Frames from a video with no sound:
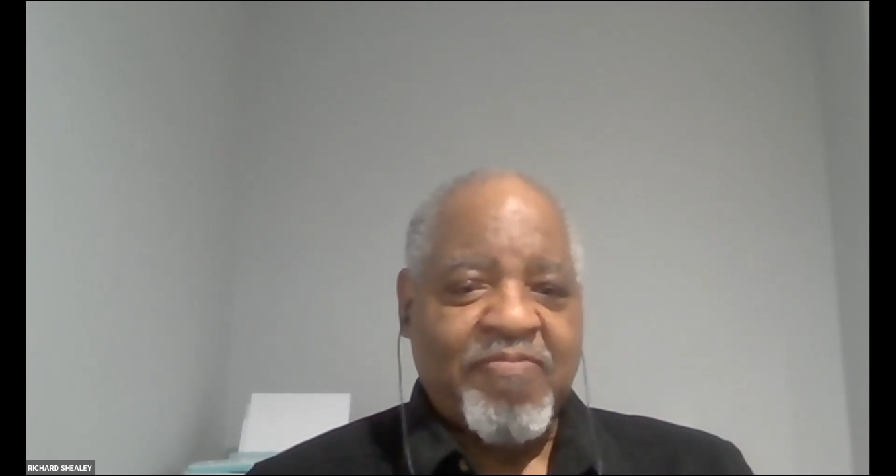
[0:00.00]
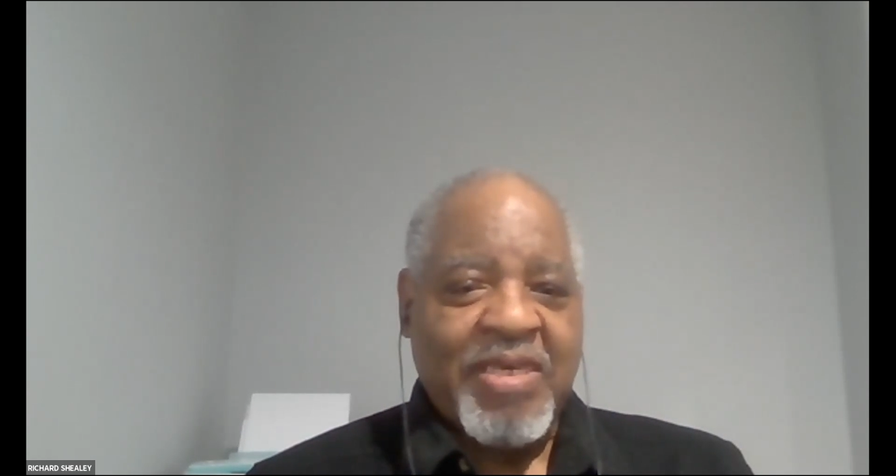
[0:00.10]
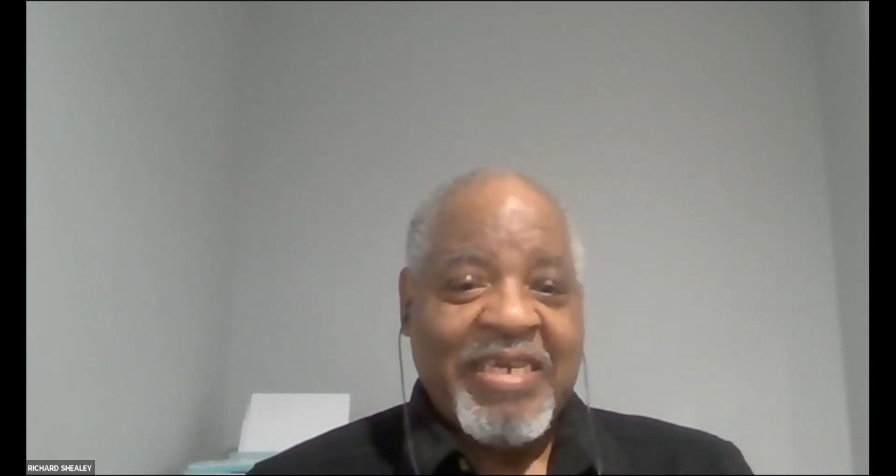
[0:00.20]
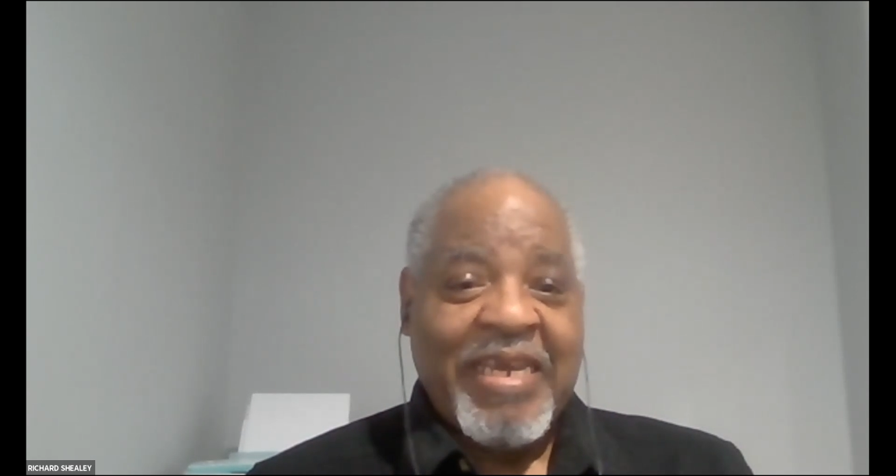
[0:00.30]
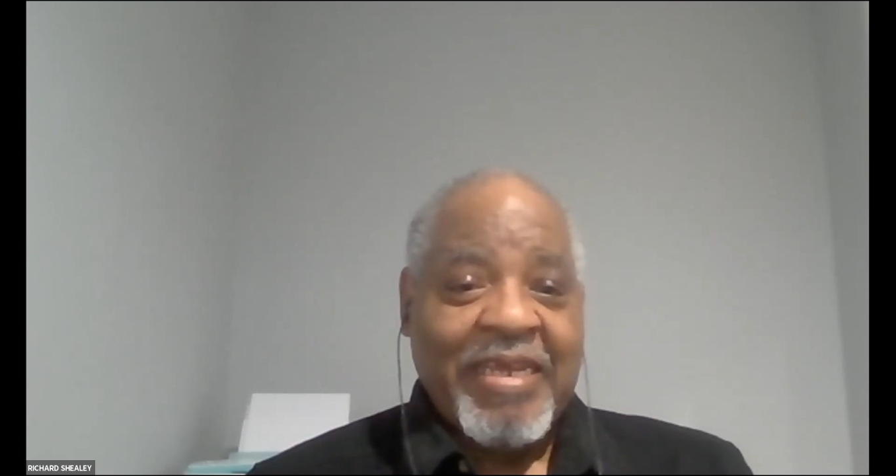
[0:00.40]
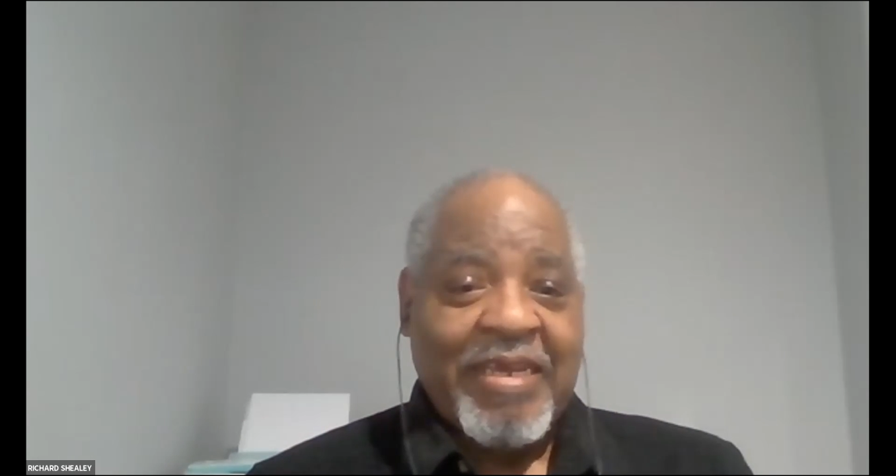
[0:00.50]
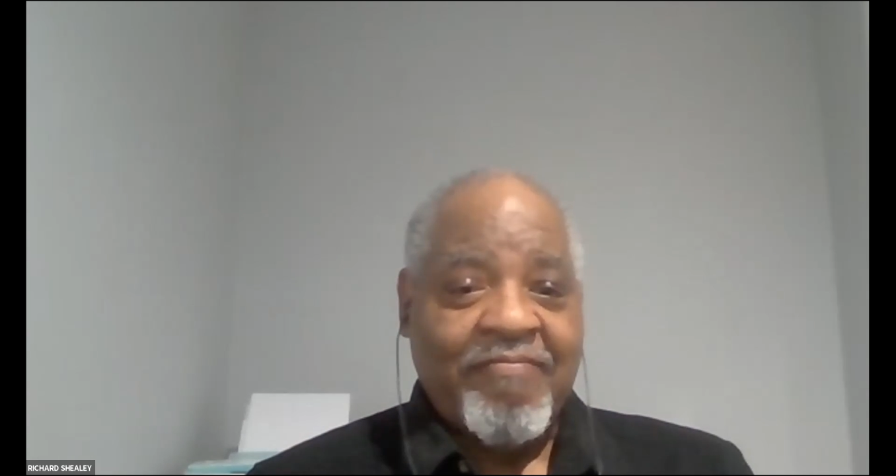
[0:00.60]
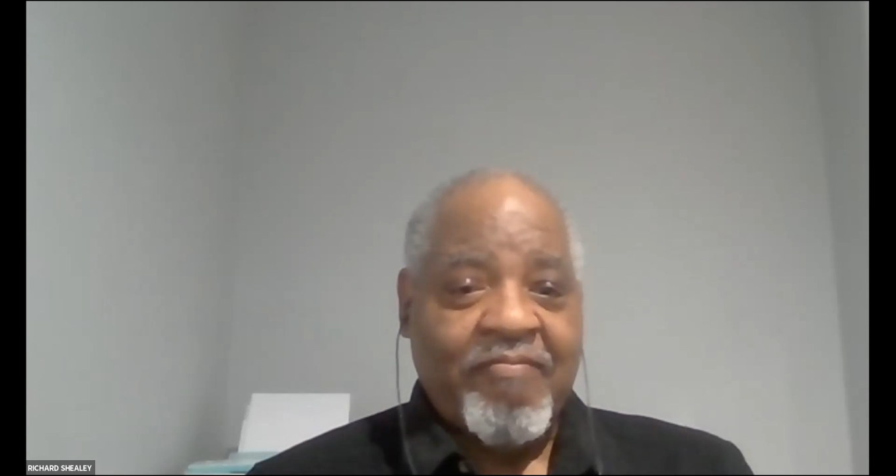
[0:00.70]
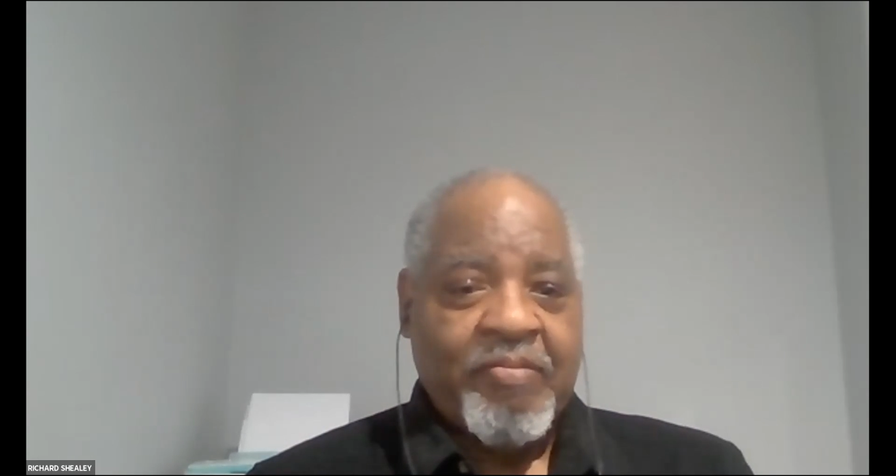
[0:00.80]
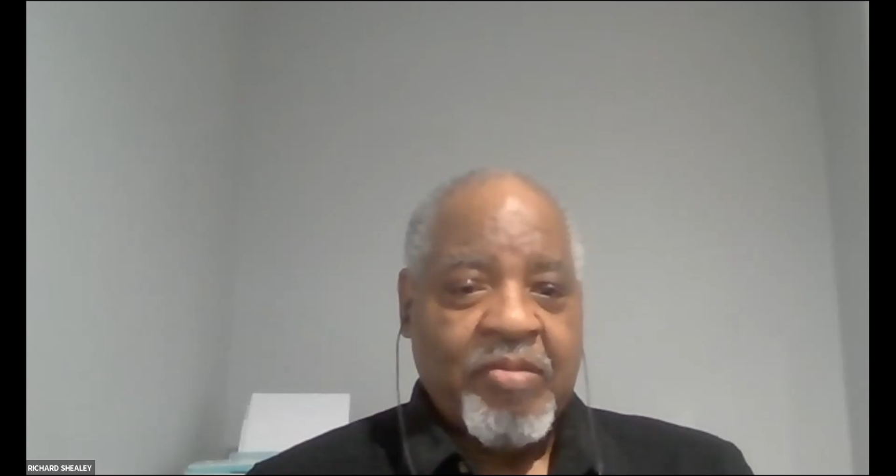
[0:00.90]

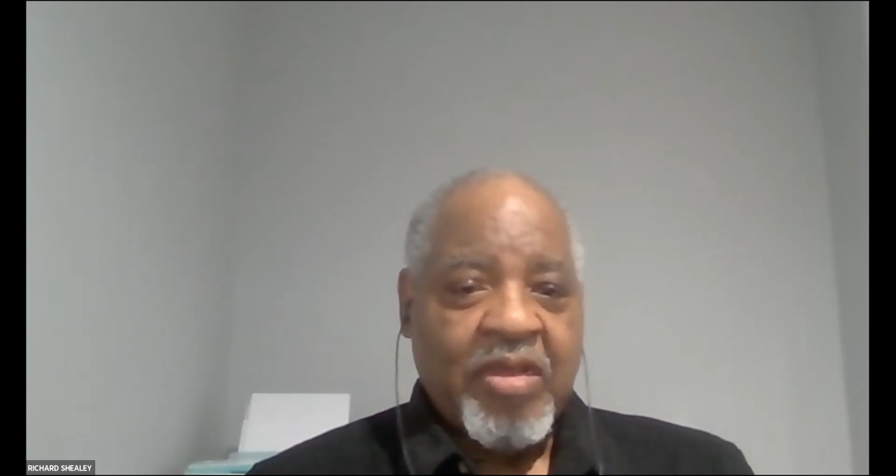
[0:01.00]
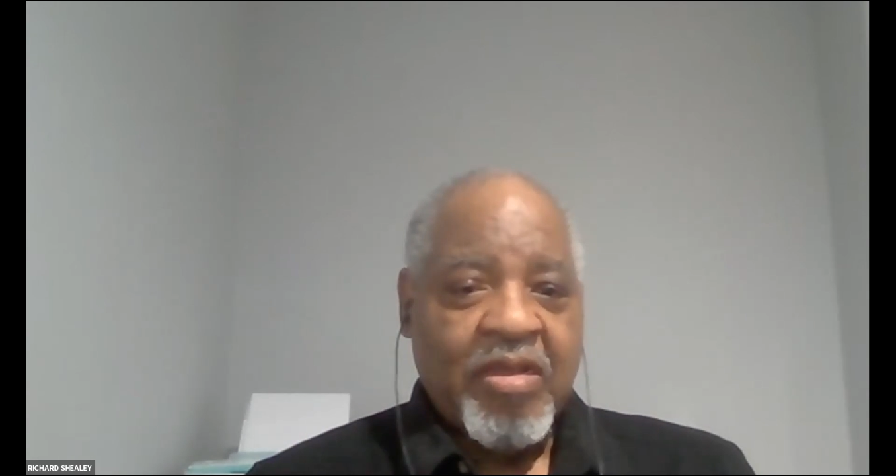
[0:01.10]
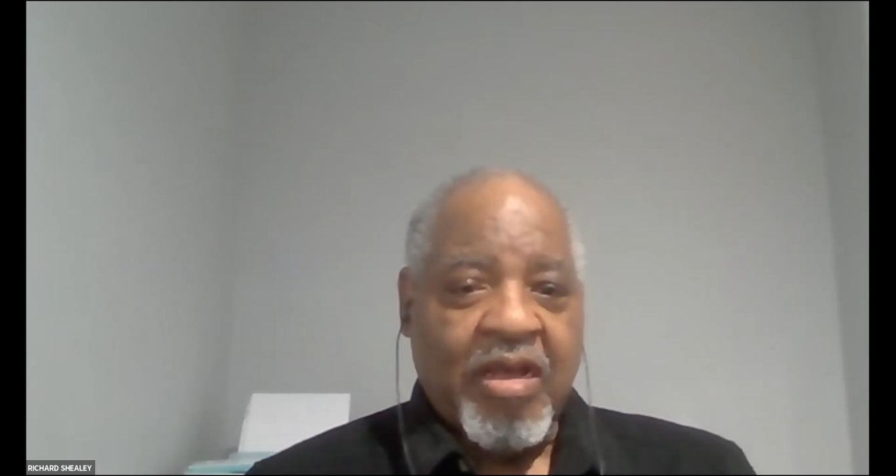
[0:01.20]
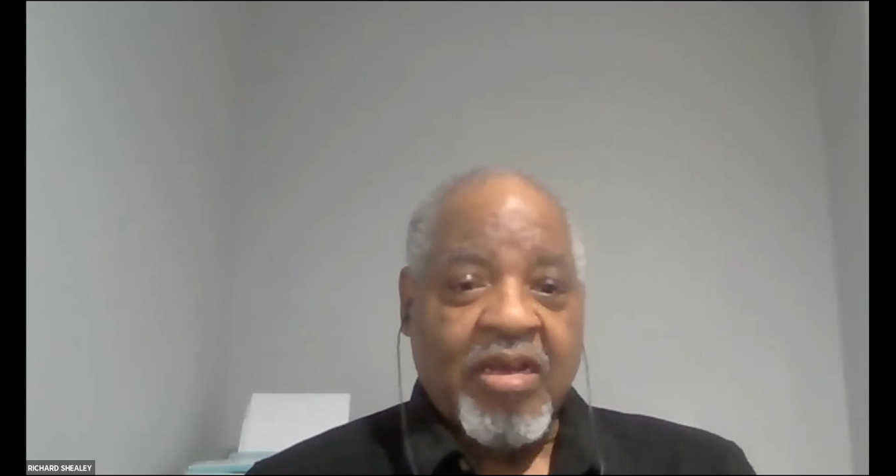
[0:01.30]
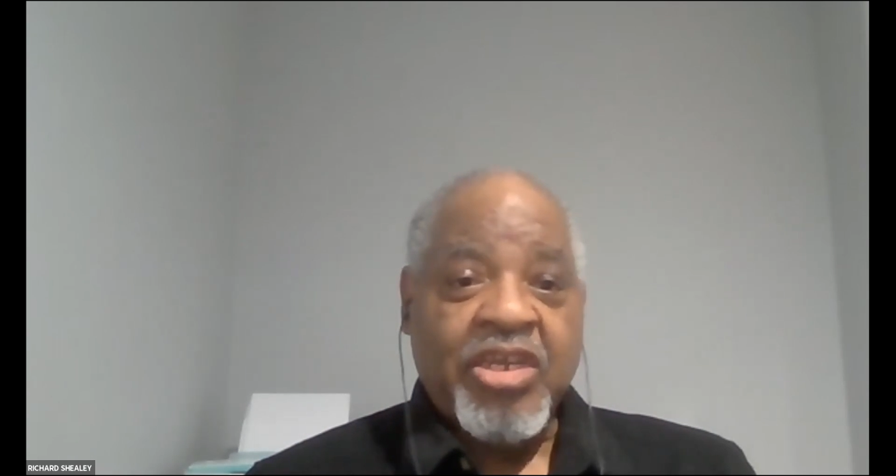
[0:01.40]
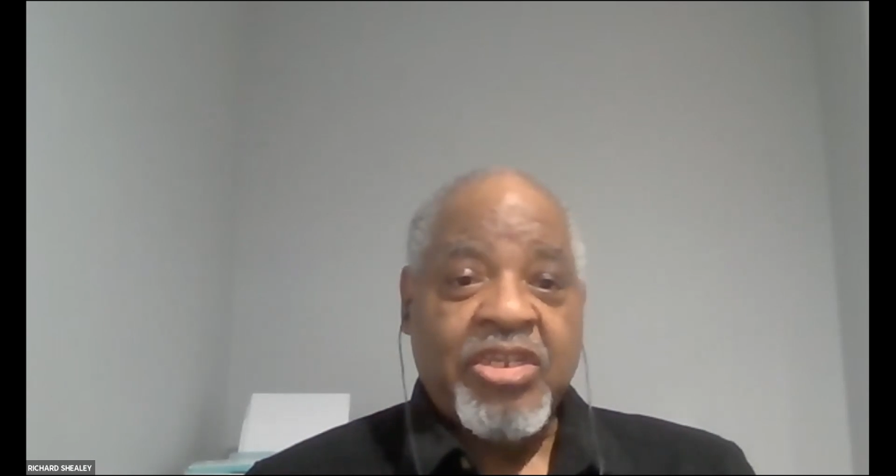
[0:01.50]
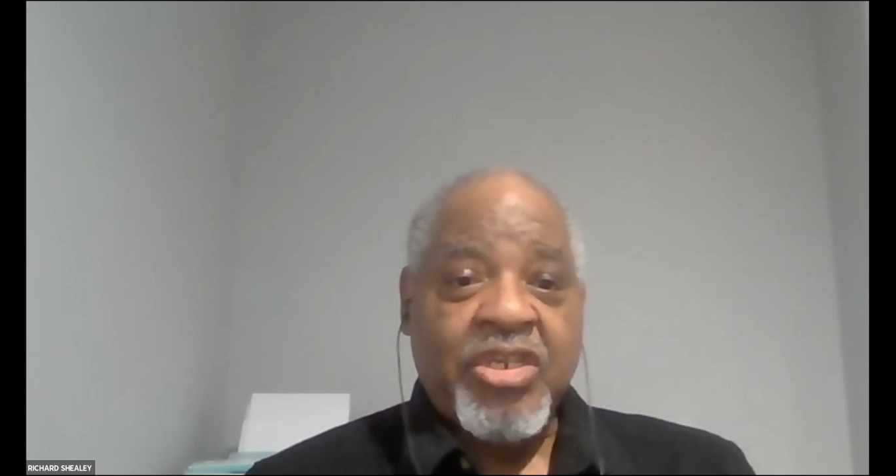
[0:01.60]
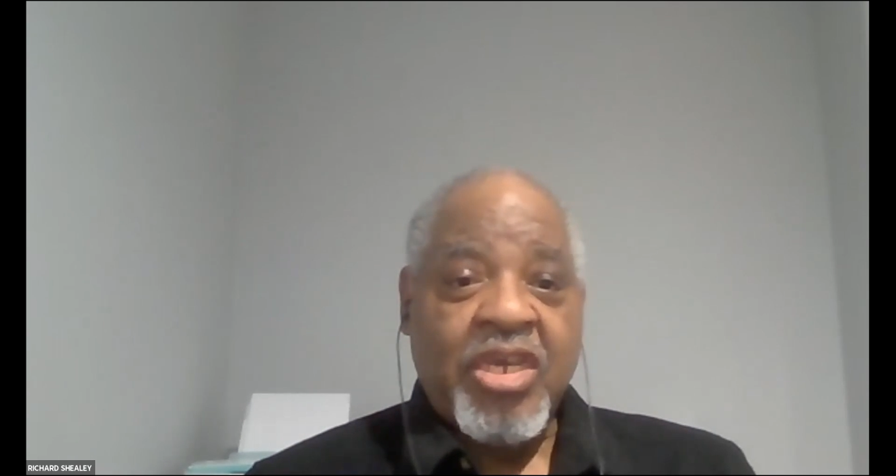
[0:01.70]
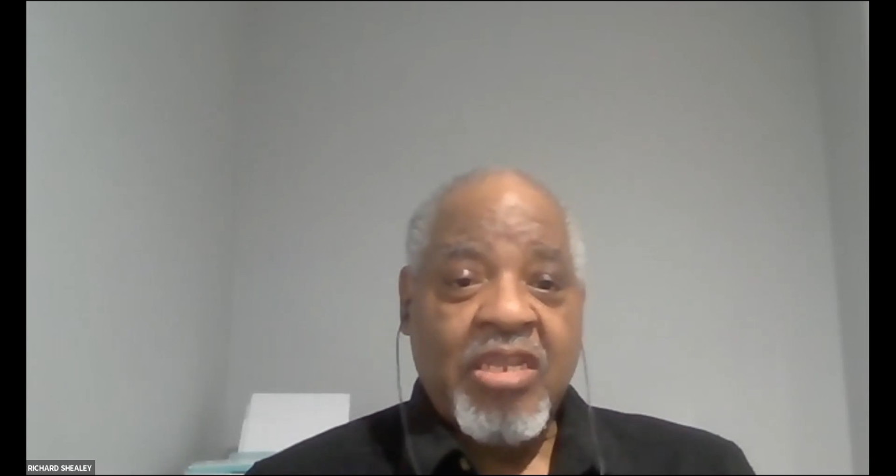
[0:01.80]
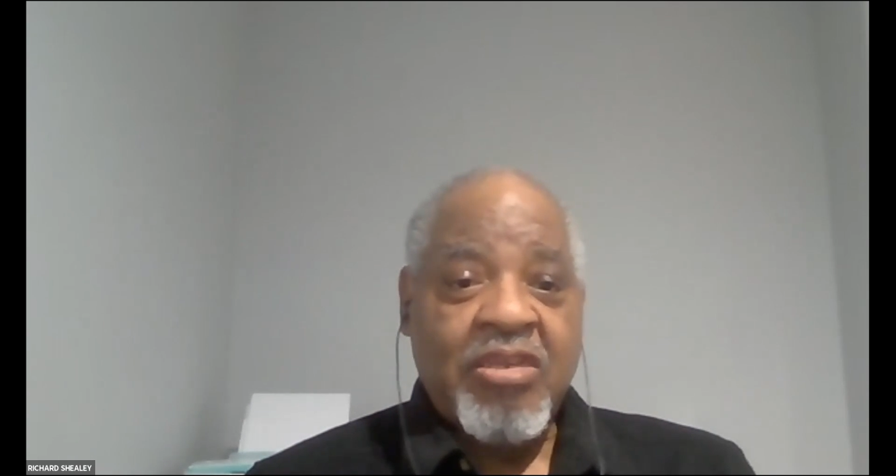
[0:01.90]
beginning
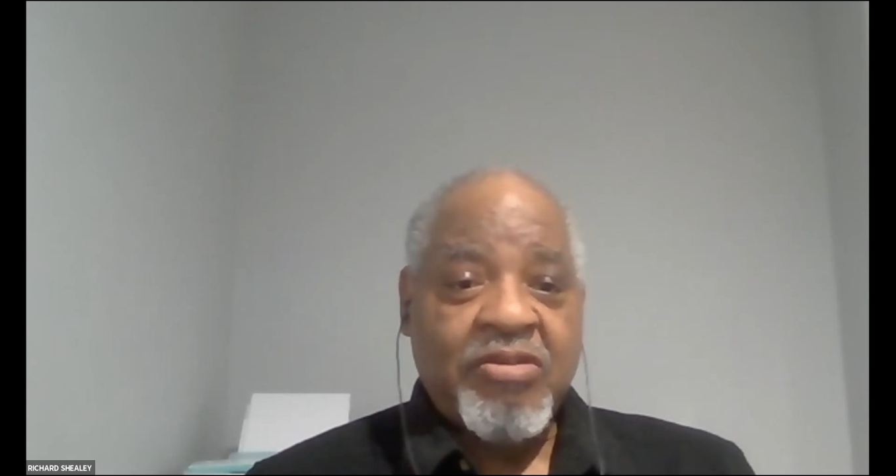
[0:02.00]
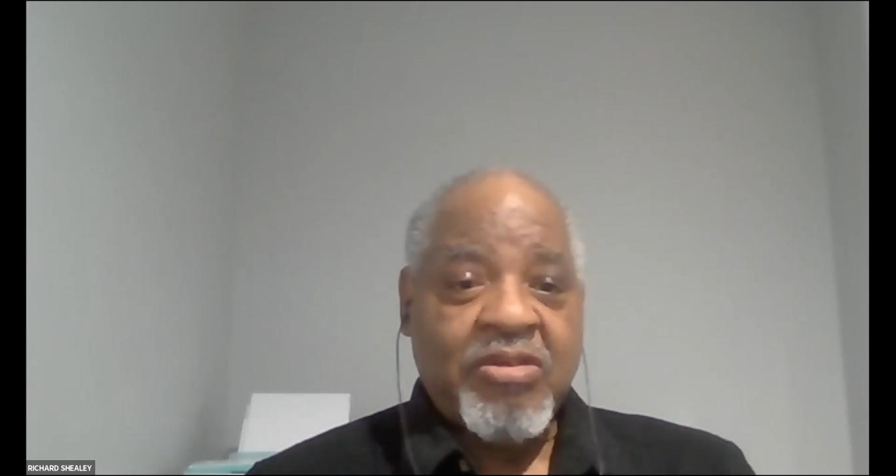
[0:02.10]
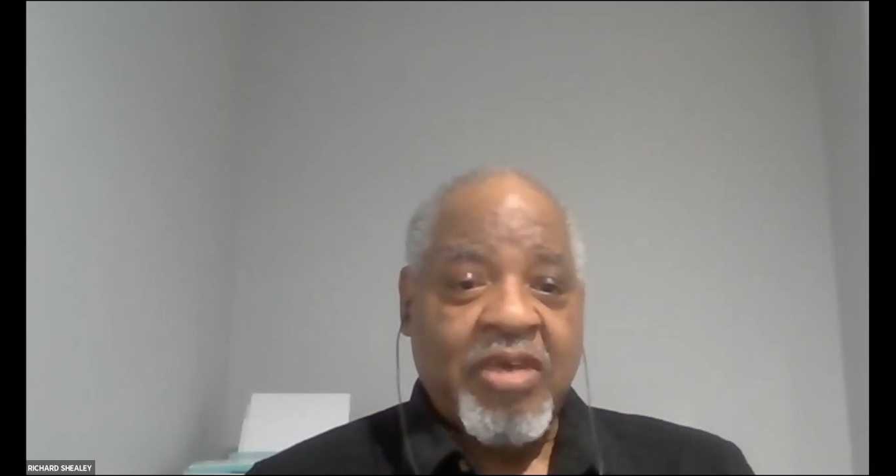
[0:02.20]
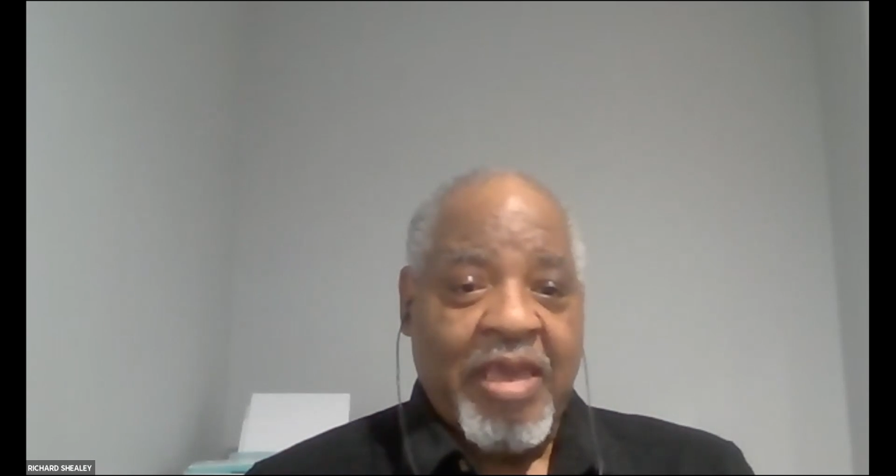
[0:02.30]
continue to